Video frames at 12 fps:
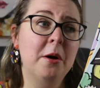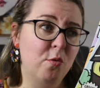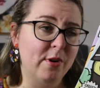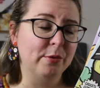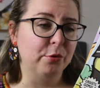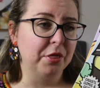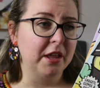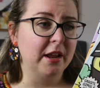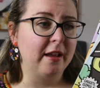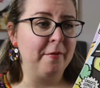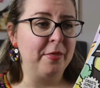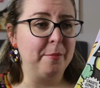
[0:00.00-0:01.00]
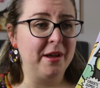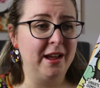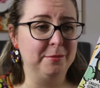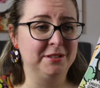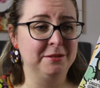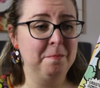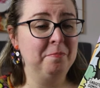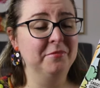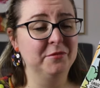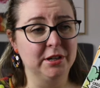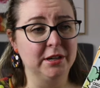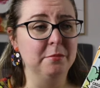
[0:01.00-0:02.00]
one would think and that perhaps
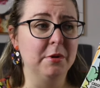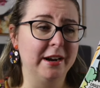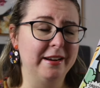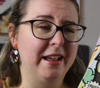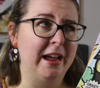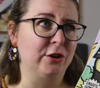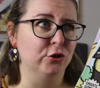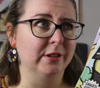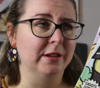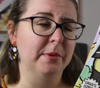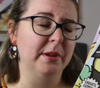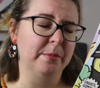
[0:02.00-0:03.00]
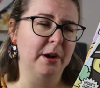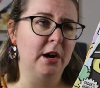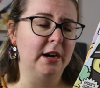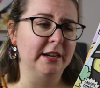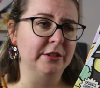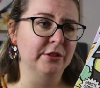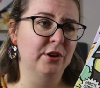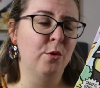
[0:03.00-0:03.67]
Ducky might actually be behind